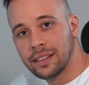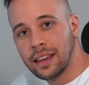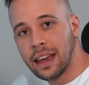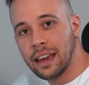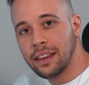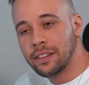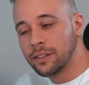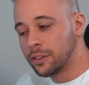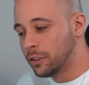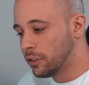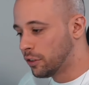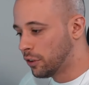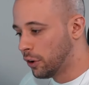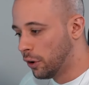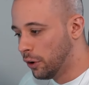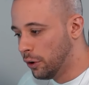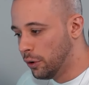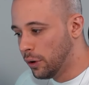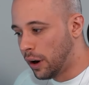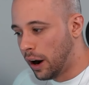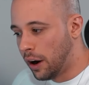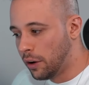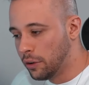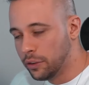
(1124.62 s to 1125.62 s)
case, to show
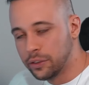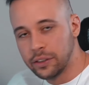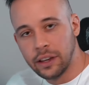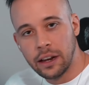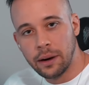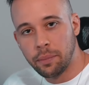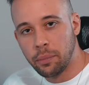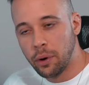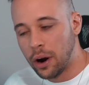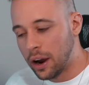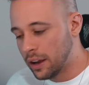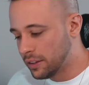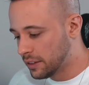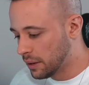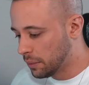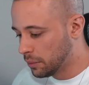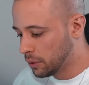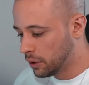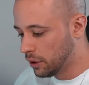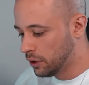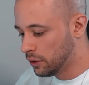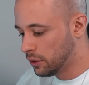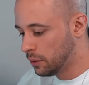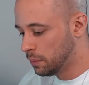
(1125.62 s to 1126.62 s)
you how you set a price,
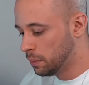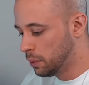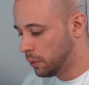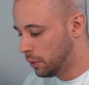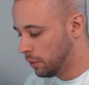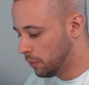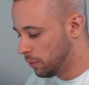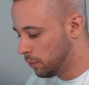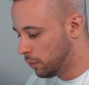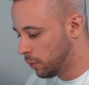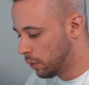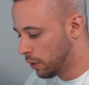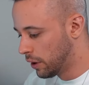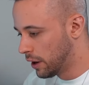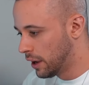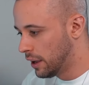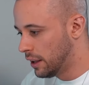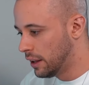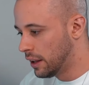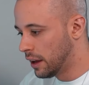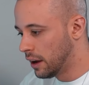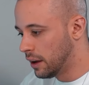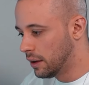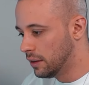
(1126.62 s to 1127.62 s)
I'm going to put
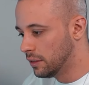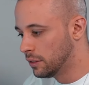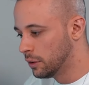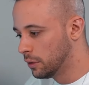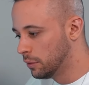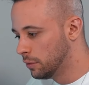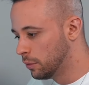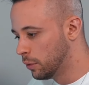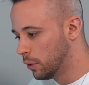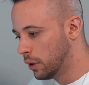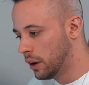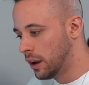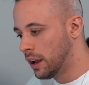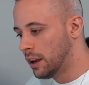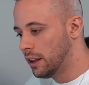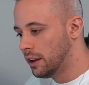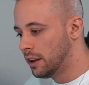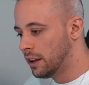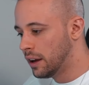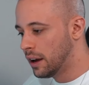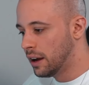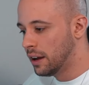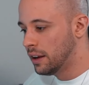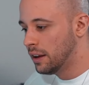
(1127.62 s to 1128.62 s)
$4.99. So
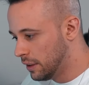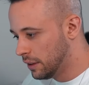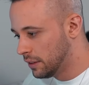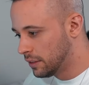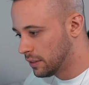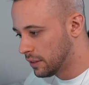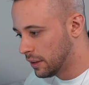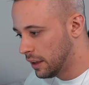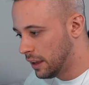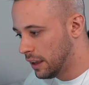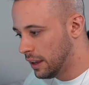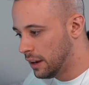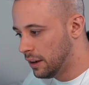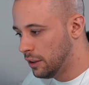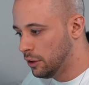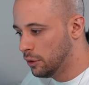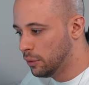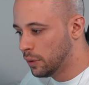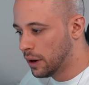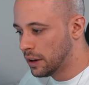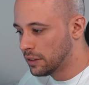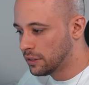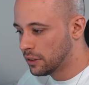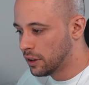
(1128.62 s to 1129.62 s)
$4.99 is in
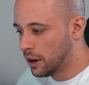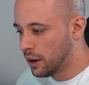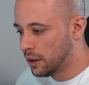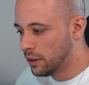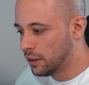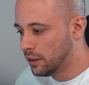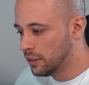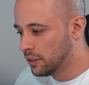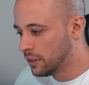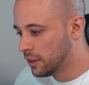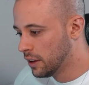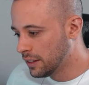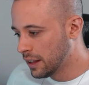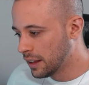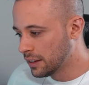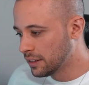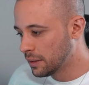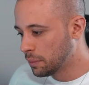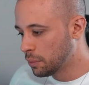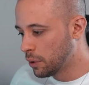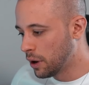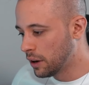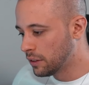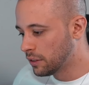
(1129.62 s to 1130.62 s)
US dollars. That's
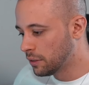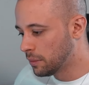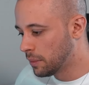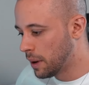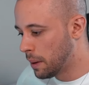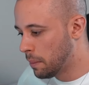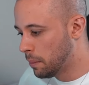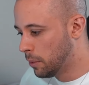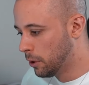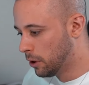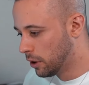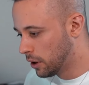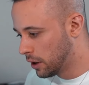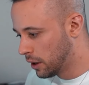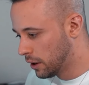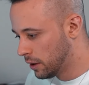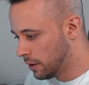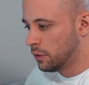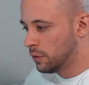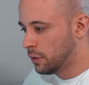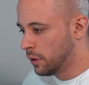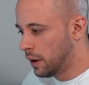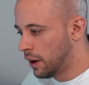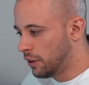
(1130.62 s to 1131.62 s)
the price of my book.
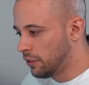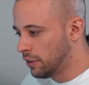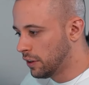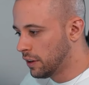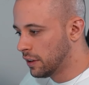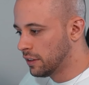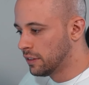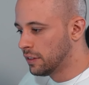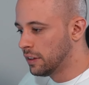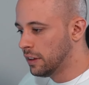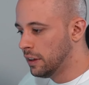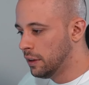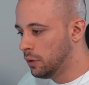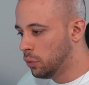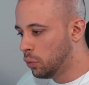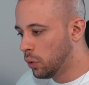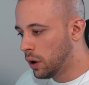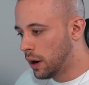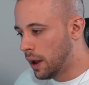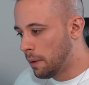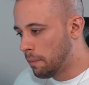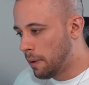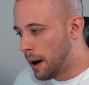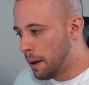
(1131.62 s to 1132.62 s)
So as you can see,
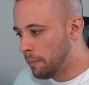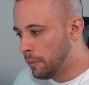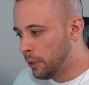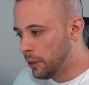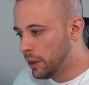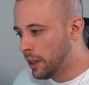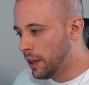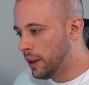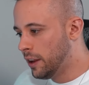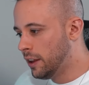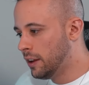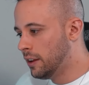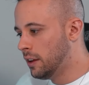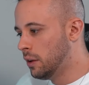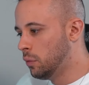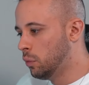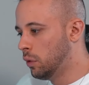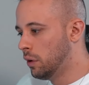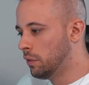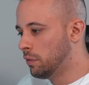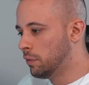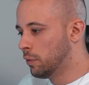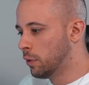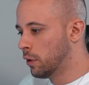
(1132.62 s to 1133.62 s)
when I populated it
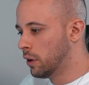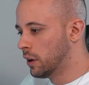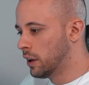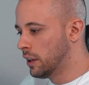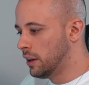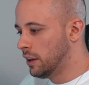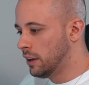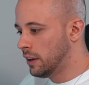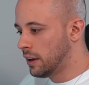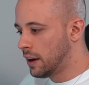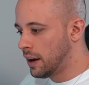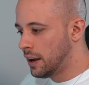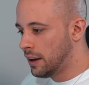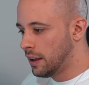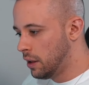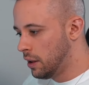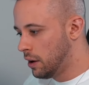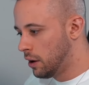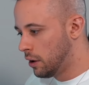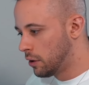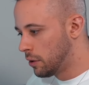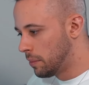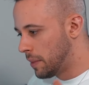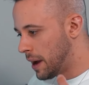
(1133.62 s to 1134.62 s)
with $4.99,
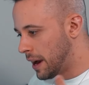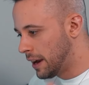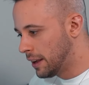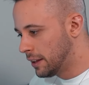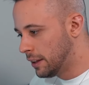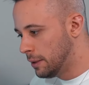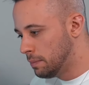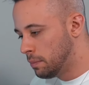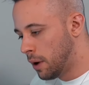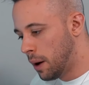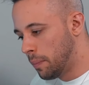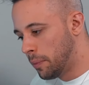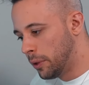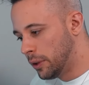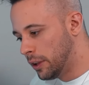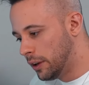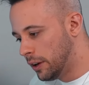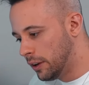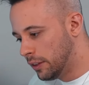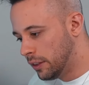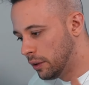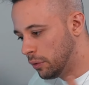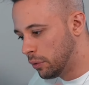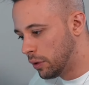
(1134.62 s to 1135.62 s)
it automatically
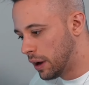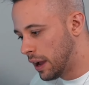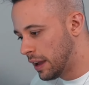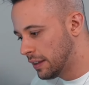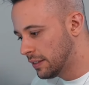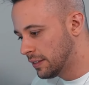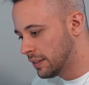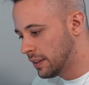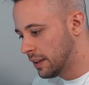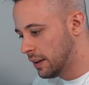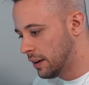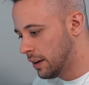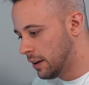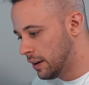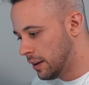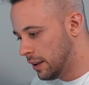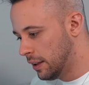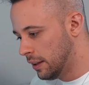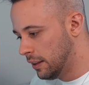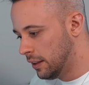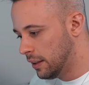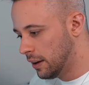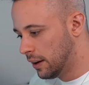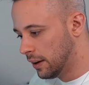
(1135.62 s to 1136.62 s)
populated the rest
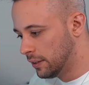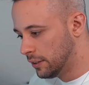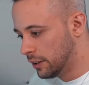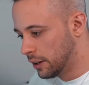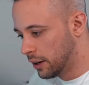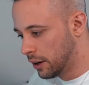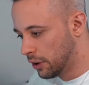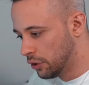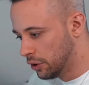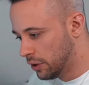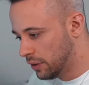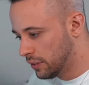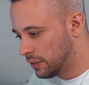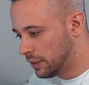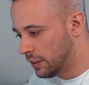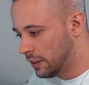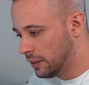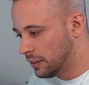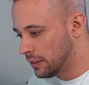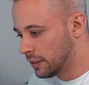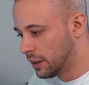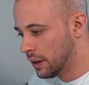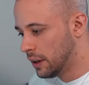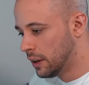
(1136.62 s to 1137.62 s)
in other
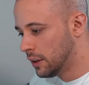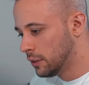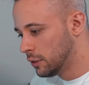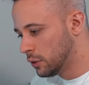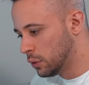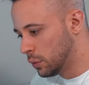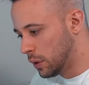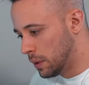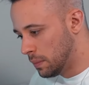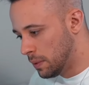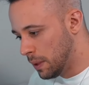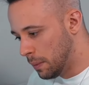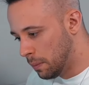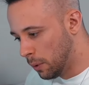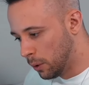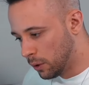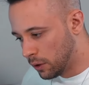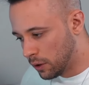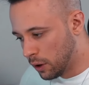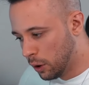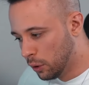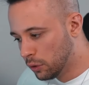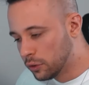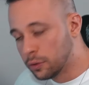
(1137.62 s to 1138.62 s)
currencies. So when people
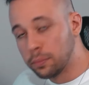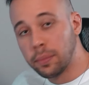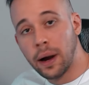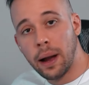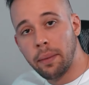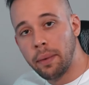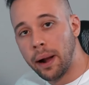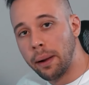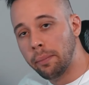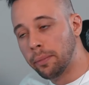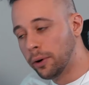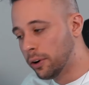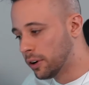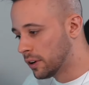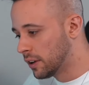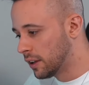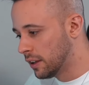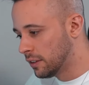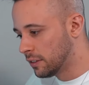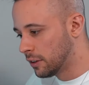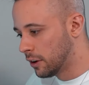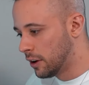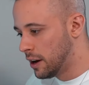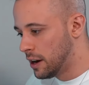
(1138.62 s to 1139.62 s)
go to buy my book,
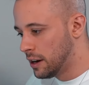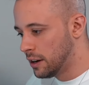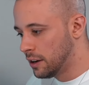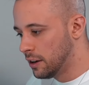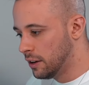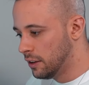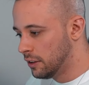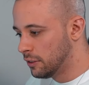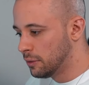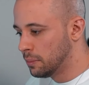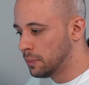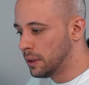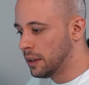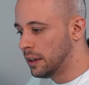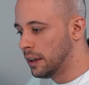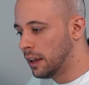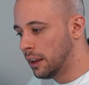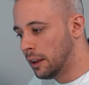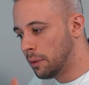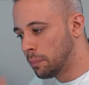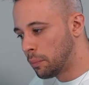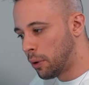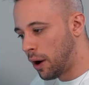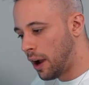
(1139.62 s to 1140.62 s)
it's already going to be
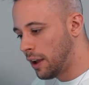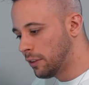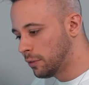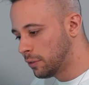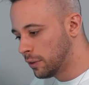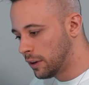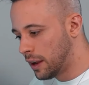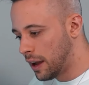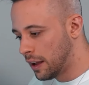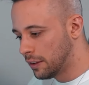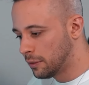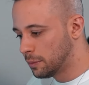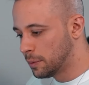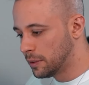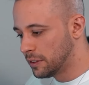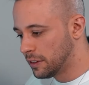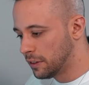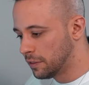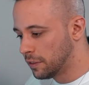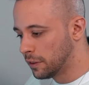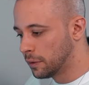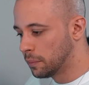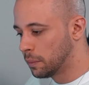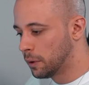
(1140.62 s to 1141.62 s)
in the price for that
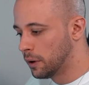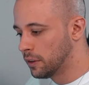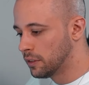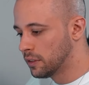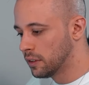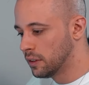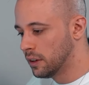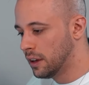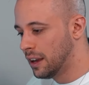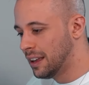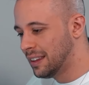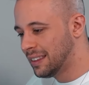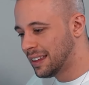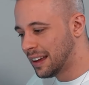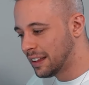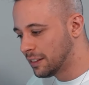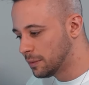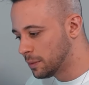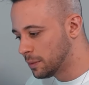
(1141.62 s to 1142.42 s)
specific person in that